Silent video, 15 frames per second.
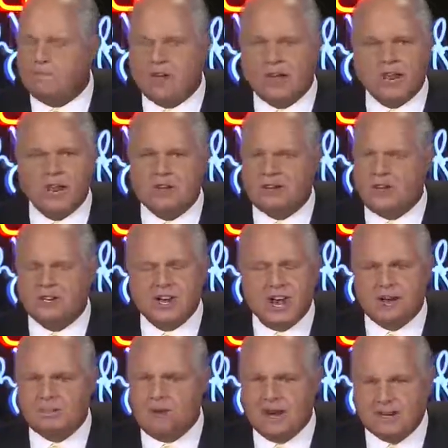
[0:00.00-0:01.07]
The media
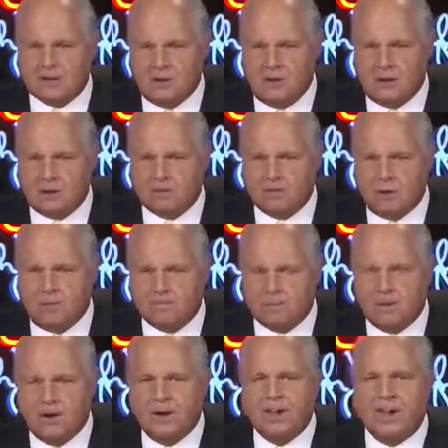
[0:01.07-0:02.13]
did not make Donald
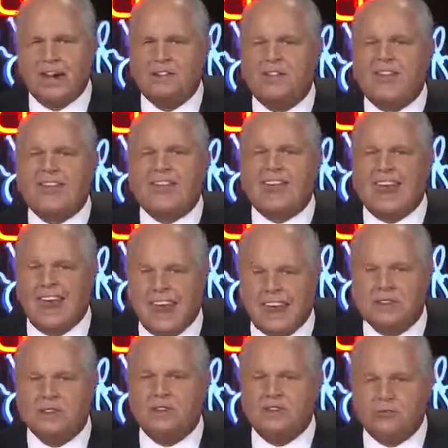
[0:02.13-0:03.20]
Trump, and they
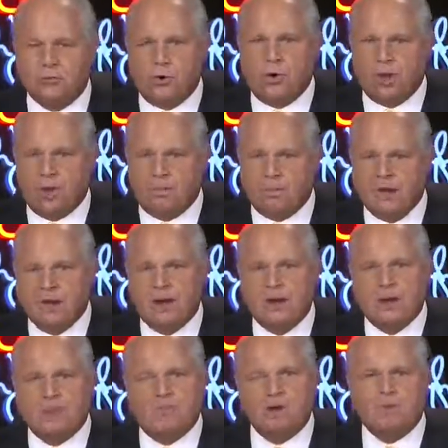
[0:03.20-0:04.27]
can't destroy him.
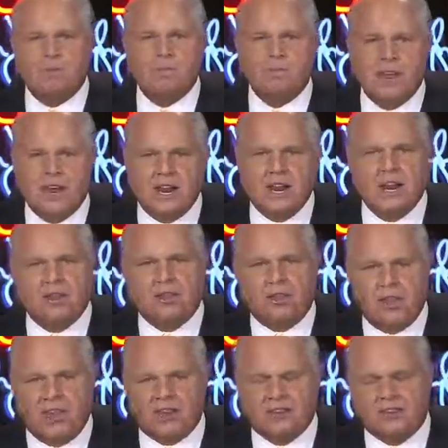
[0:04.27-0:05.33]
But the
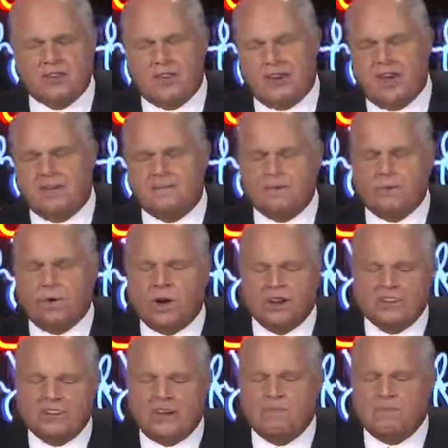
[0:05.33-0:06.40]
media thinks, and
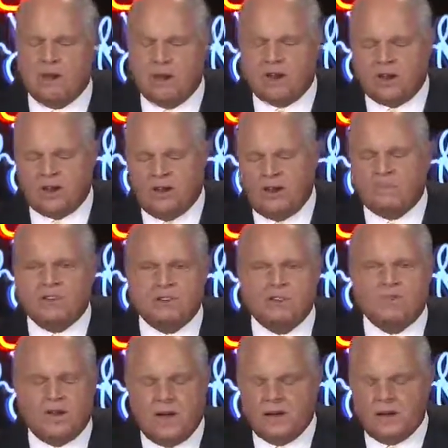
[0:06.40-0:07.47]
when I say media, let
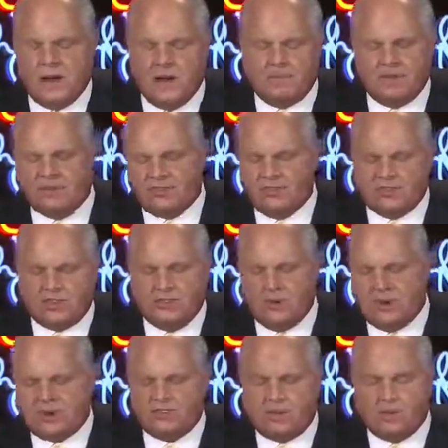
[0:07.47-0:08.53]
me define ABC,
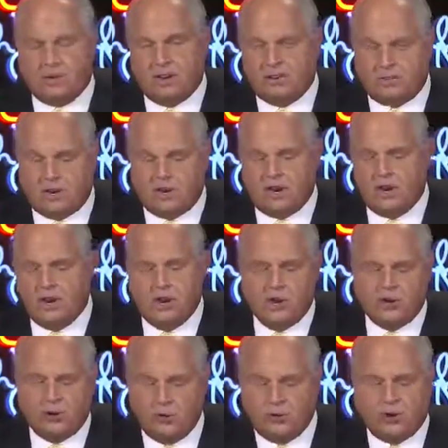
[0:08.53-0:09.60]
CBS,
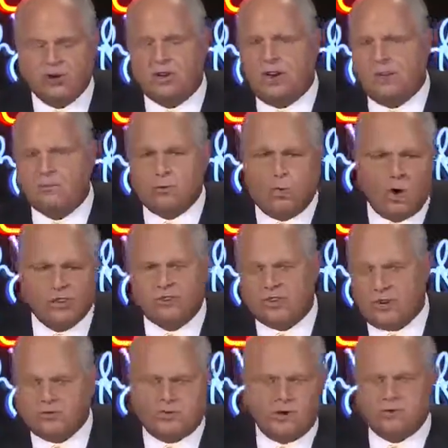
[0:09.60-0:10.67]
NBC, New York Times,
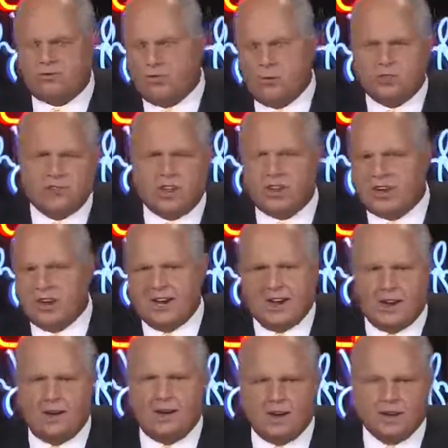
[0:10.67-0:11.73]
Washington Post, USA
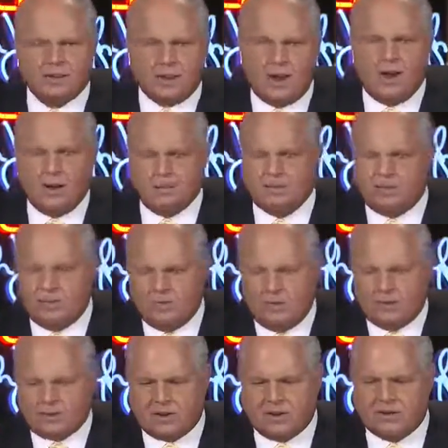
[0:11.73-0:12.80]
Today, LA
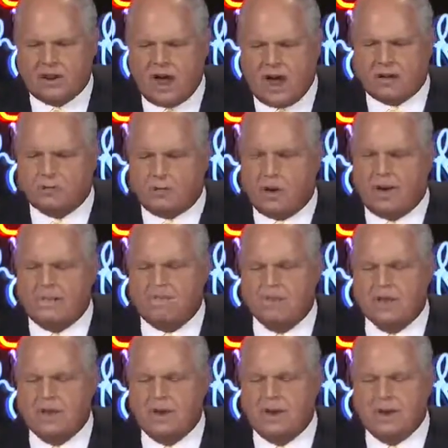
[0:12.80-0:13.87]
Times, that
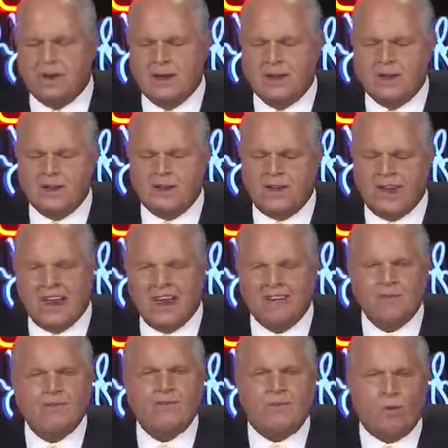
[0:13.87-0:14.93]
cadre.
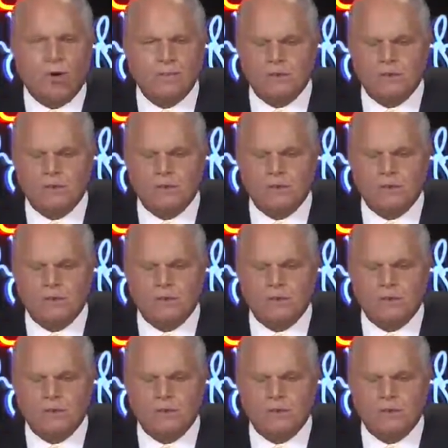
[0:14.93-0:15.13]
They have a